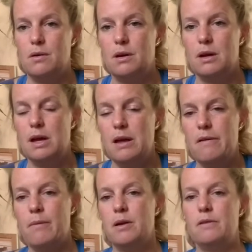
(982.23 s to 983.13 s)
Okay,
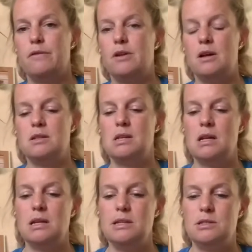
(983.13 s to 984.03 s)
when you've done
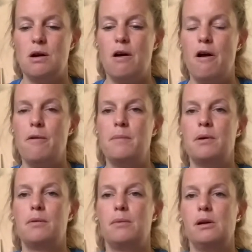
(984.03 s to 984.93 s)
10 each arm,
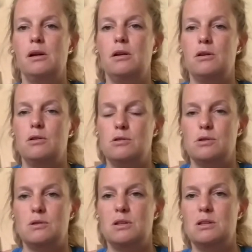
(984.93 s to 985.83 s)
we're gonna go
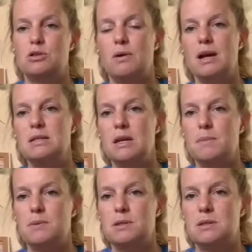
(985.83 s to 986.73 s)
to the
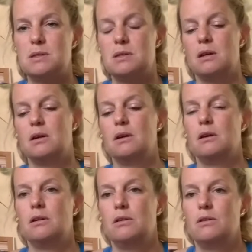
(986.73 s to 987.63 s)
triceps.
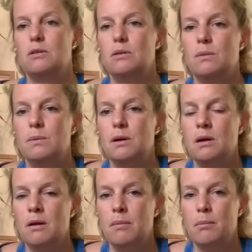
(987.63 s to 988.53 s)
So we're
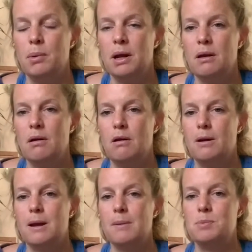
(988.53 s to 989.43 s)
gonna bring our
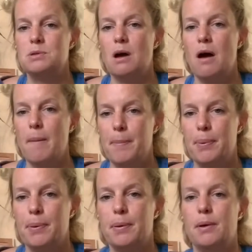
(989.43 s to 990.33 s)
hips
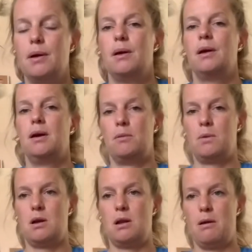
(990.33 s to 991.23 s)
up and
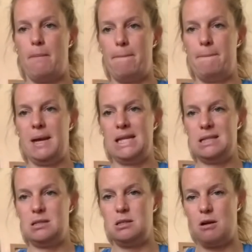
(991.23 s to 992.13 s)
we're gonna
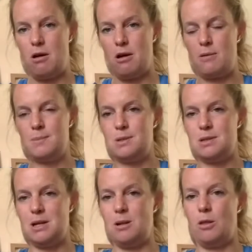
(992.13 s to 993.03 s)
bend the
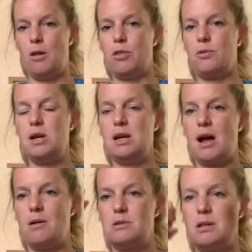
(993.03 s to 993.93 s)
arms in 3
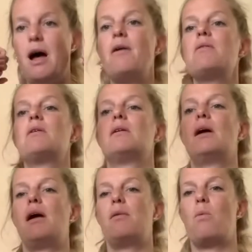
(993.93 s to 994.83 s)
counts down
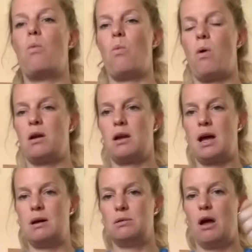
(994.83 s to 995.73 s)
and 1
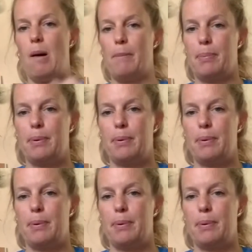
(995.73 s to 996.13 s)
count up.